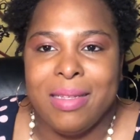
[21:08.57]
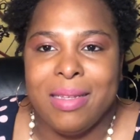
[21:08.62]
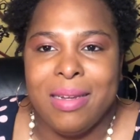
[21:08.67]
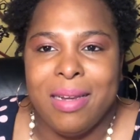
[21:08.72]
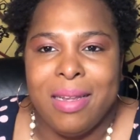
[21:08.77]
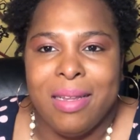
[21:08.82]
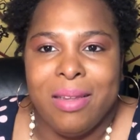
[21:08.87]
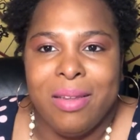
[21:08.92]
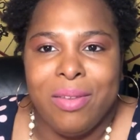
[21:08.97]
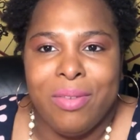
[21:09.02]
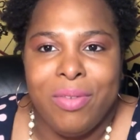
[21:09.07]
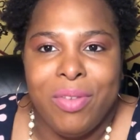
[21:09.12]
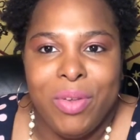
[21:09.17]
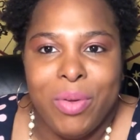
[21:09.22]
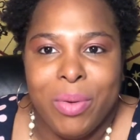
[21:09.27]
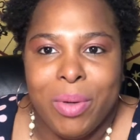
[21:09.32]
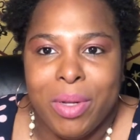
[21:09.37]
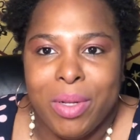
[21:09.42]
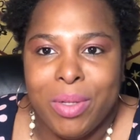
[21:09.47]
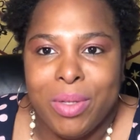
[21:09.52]
and I love you
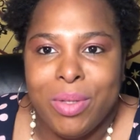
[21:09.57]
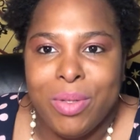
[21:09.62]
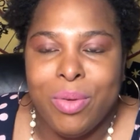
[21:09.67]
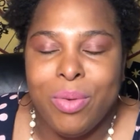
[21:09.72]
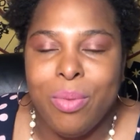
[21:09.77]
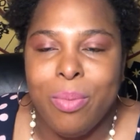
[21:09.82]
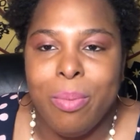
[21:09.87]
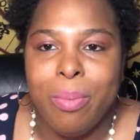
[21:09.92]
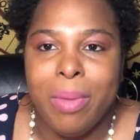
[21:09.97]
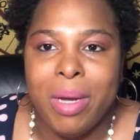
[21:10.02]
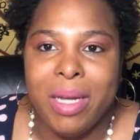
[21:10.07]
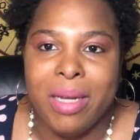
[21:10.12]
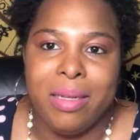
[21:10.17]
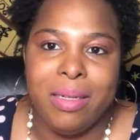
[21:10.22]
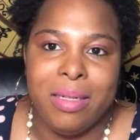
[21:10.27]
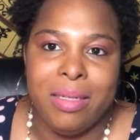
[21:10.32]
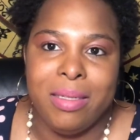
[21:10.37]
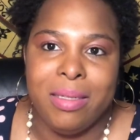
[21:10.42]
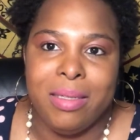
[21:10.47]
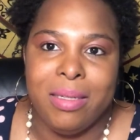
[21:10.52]
all so
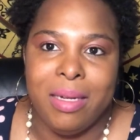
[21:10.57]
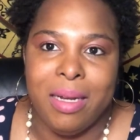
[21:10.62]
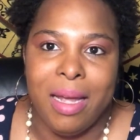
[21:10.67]
much,